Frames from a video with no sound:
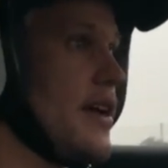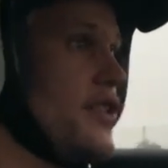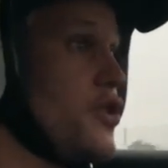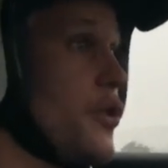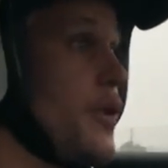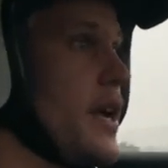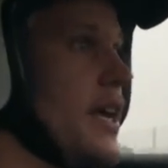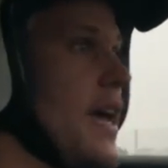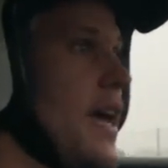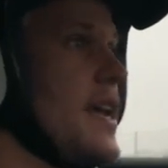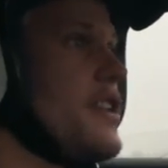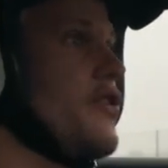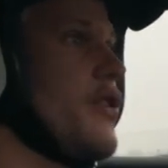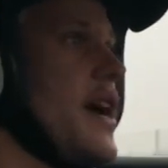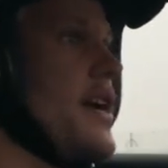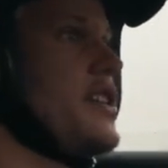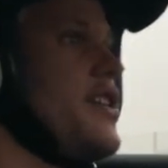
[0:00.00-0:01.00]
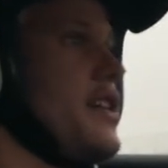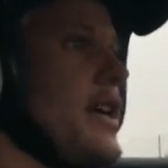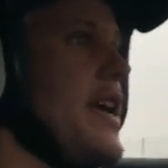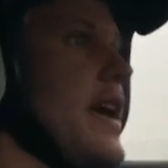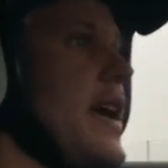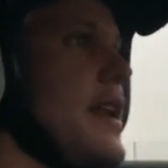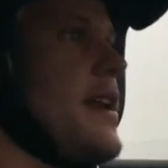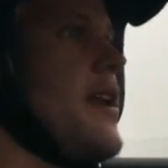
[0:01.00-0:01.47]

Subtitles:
To regain traction again,